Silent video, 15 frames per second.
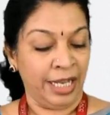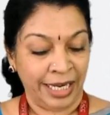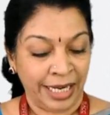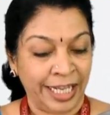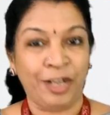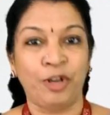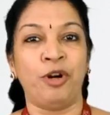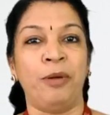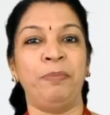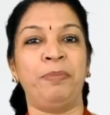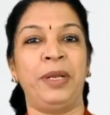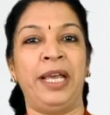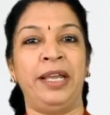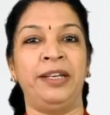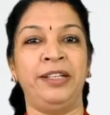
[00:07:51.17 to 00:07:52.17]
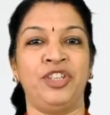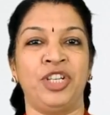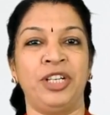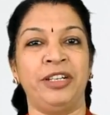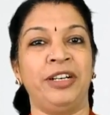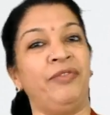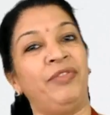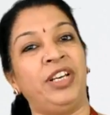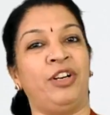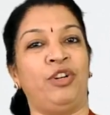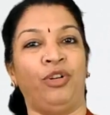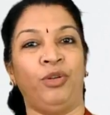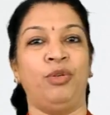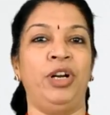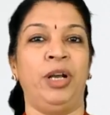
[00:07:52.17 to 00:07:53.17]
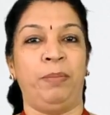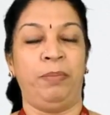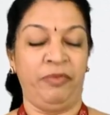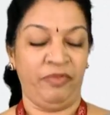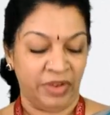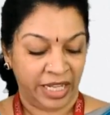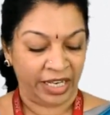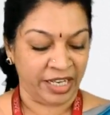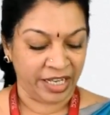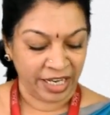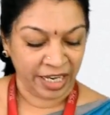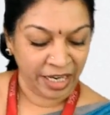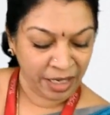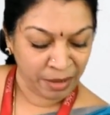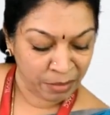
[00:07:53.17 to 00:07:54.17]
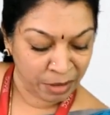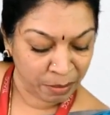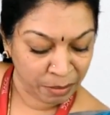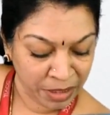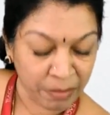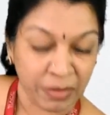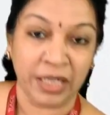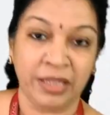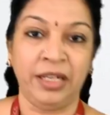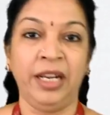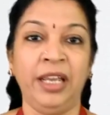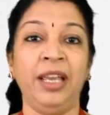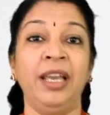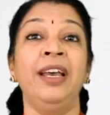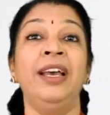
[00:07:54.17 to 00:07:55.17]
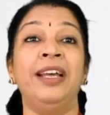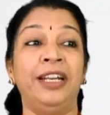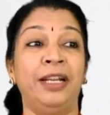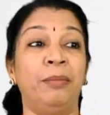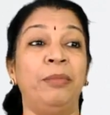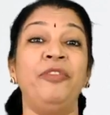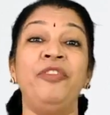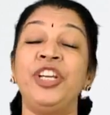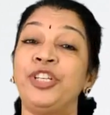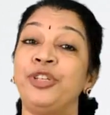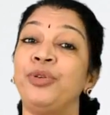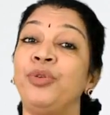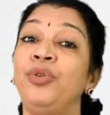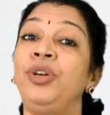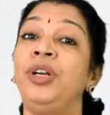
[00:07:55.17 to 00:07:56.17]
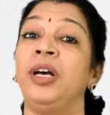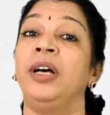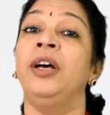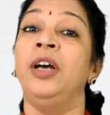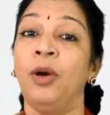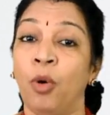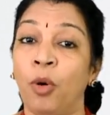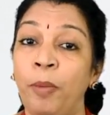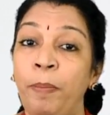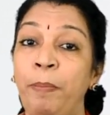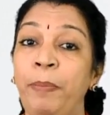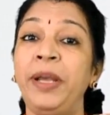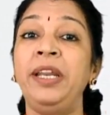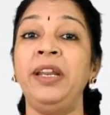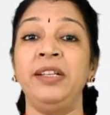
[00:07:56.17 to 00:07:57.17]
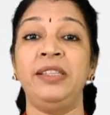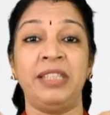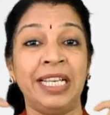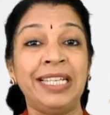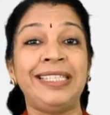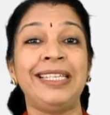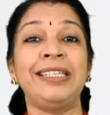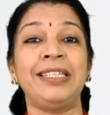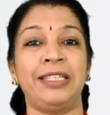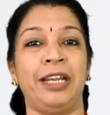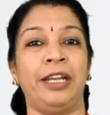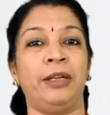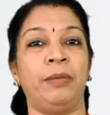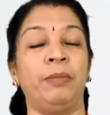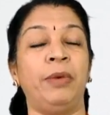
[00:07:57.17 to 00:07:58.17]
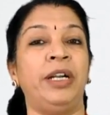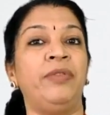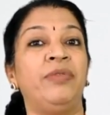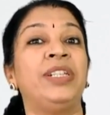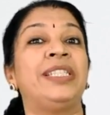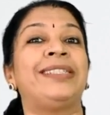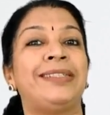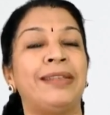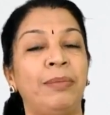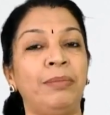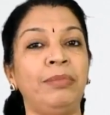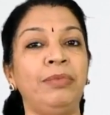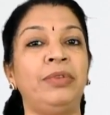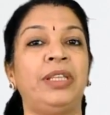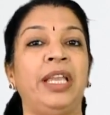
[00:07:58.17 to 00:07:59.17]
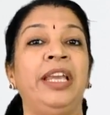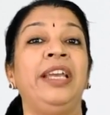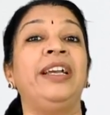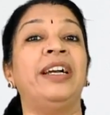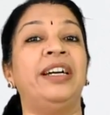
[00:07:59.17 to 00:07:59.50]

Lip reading: like compliant children, we are grown up, valargirene mummy madri, number we should open a thesis statement with something